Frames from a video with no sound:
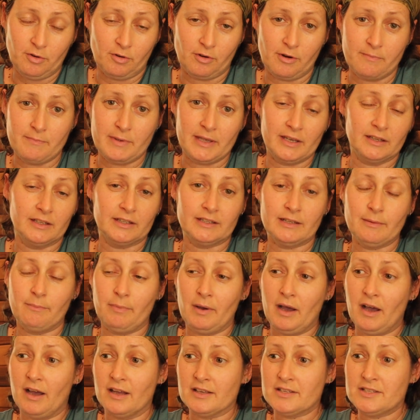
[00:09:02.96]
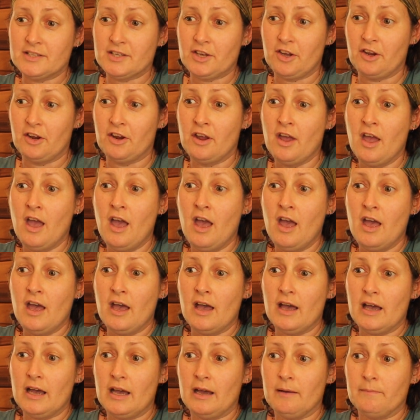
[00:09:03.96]
or a meal at the bar. So
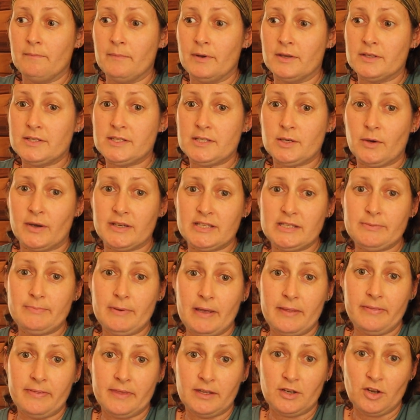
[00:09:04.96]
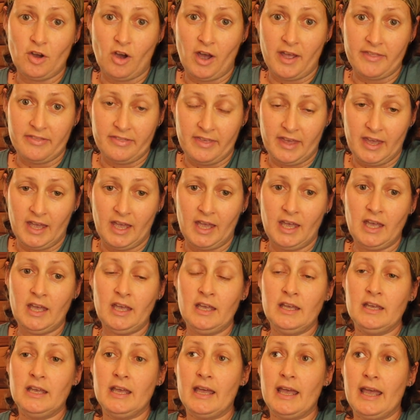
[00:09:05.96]
I spent the night there.
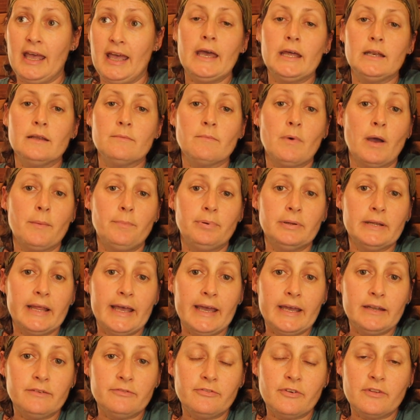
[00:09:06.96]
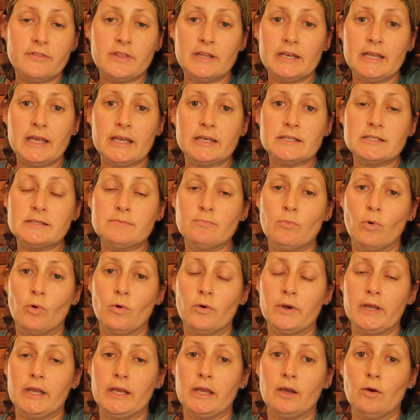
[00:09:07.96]
And my plan for the next
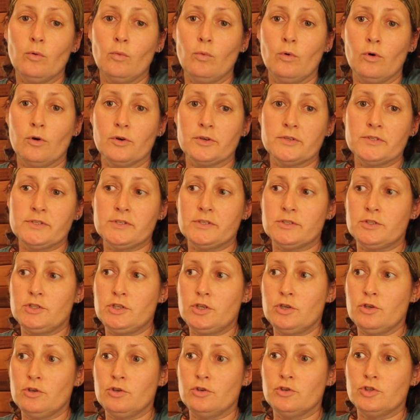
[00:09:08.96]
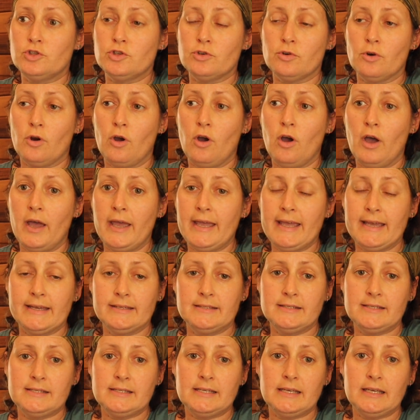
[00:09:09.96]
morning was to try
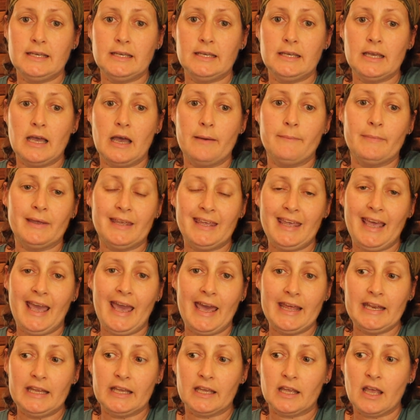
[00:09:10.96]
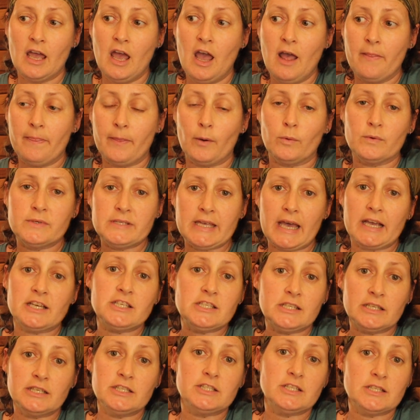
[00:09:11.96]
and see a mechanic that was
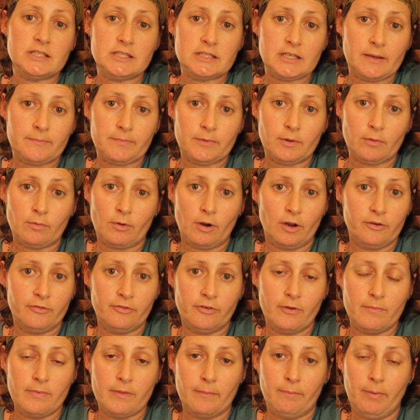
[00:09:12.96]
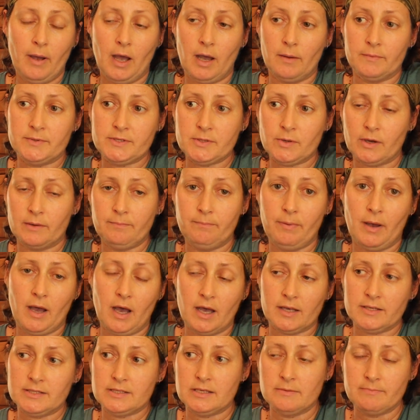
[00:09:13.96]
actually just up the road from the pub. So I'd
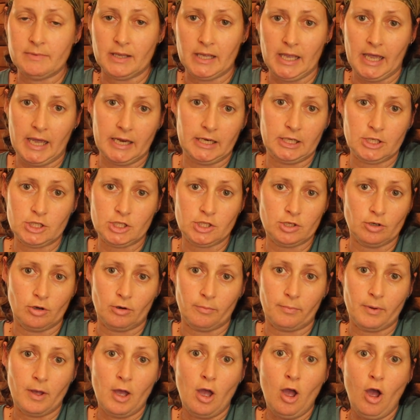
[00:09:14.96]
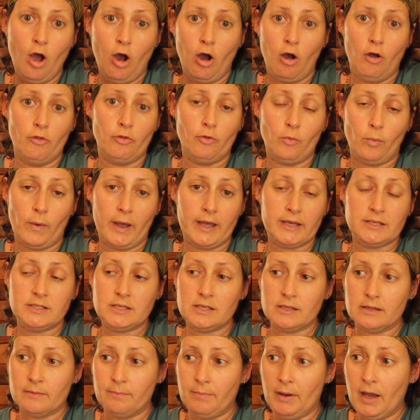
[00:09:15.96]
passed a mechanic shop on the way
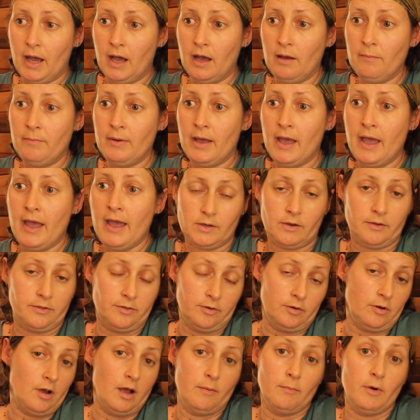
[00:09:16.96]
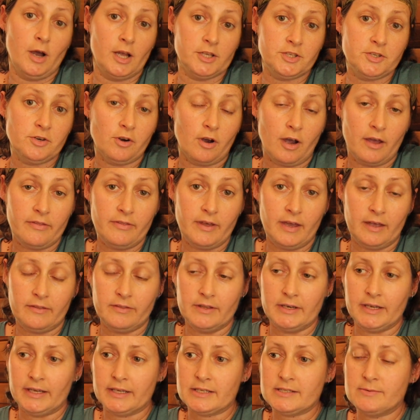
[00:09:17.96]
to the pub, so I thought I might try there the
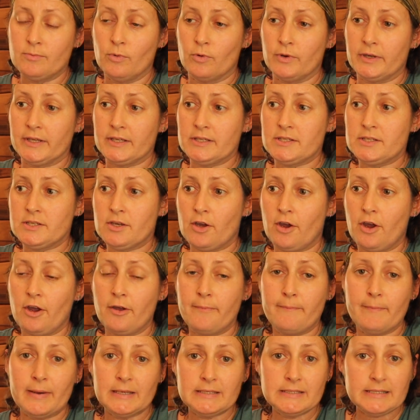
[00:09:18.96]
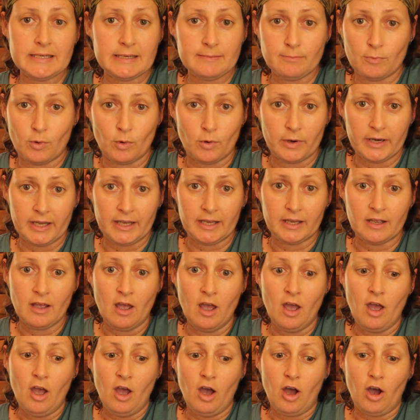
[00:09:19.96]
next morning. So Monday morning
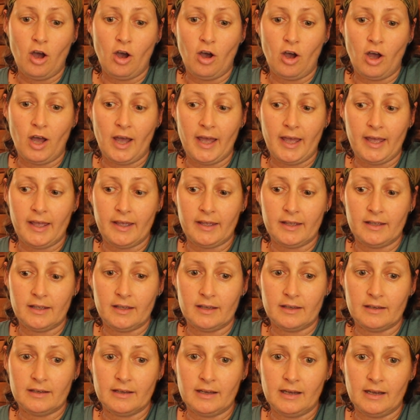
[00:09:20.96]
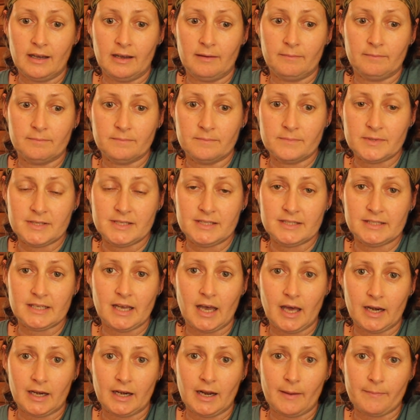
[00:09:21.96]
I
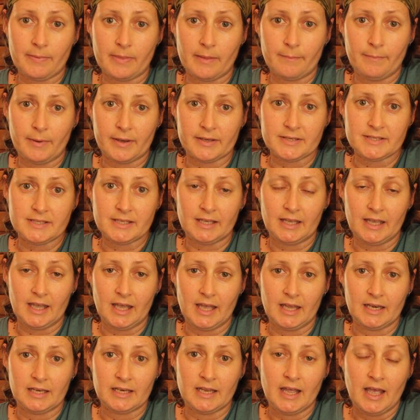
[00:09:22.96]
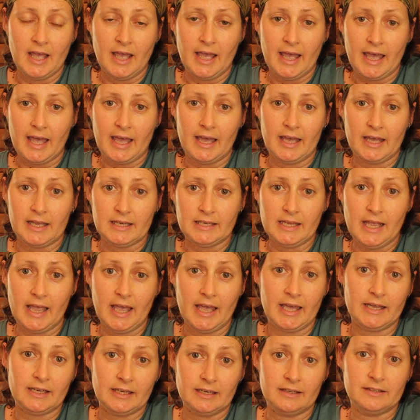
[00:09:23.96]
started up the bus again and
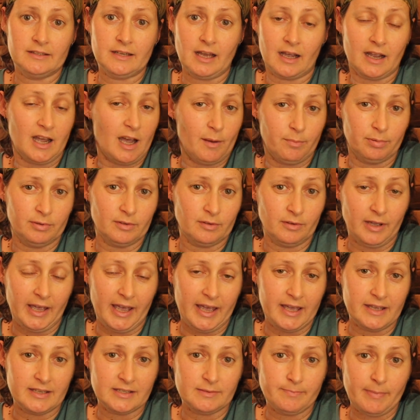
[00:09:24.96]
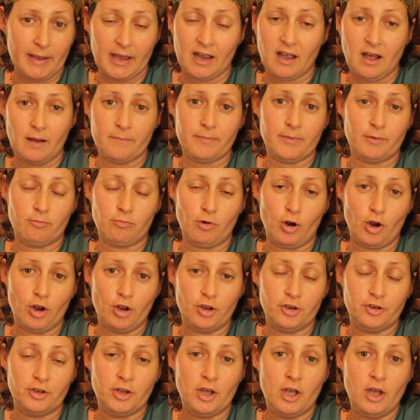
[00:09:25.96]
headed a couple of k's back up the
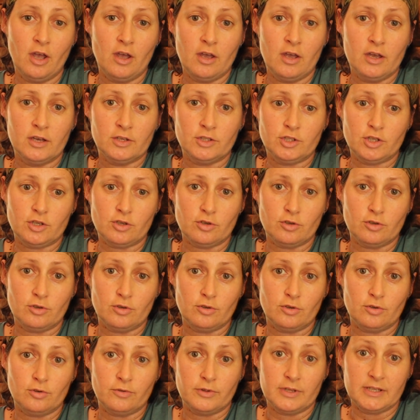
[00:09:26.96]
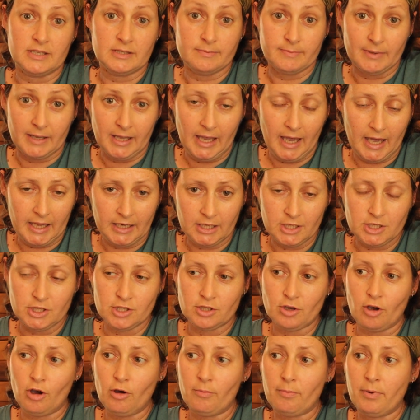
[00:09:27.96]
road to this mechanic
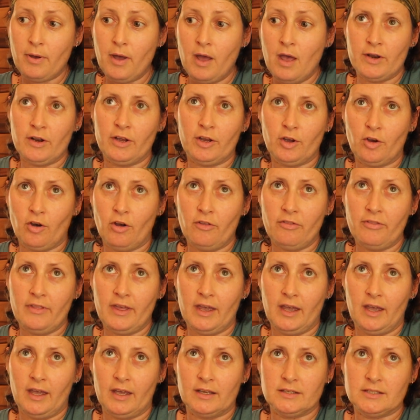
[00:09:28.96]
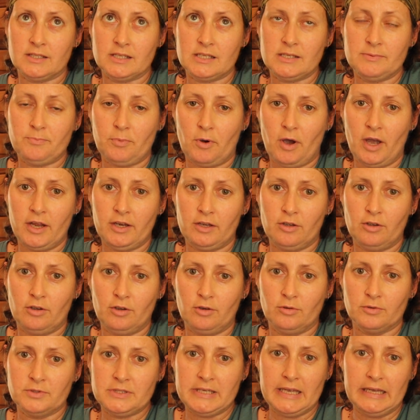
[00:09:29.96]
shop. When I got there, despite
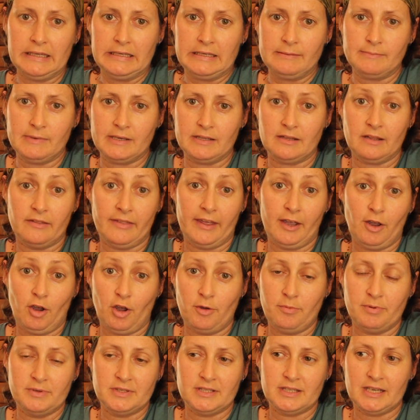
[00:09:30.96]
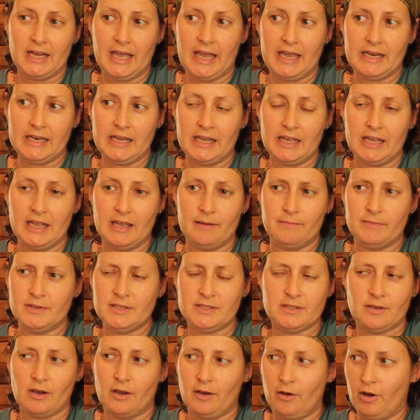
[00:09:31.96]
Google telling me that they opened at 8 a.m,
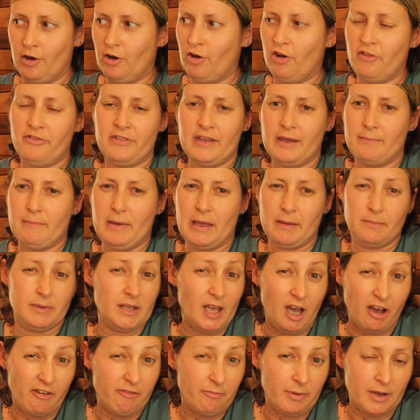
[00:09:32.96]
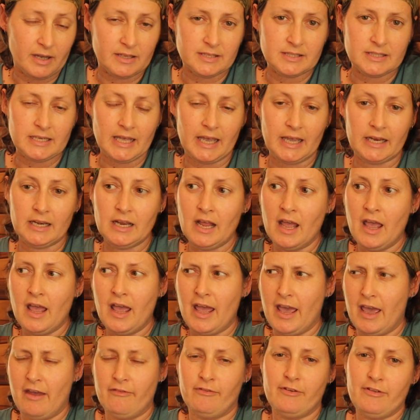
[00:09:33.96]
I got there maybe 8:30.
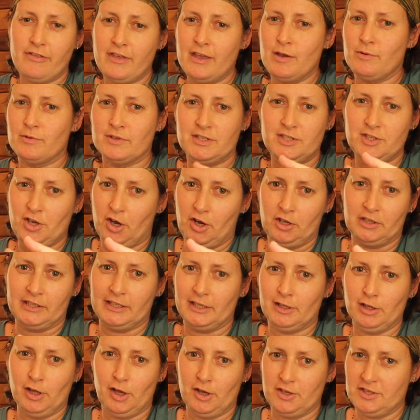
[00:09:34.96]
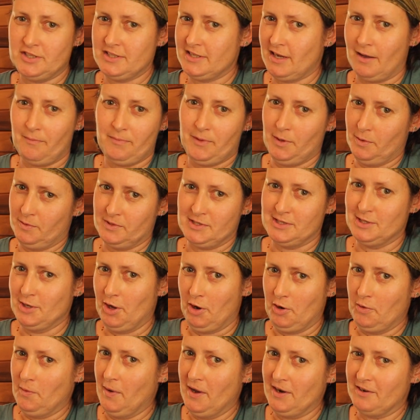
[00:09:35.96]
Everything was totally closed up. There was
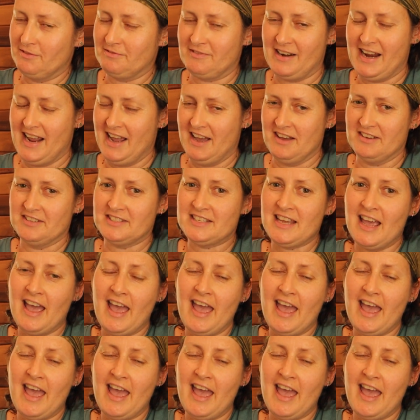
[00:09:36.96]
no one around,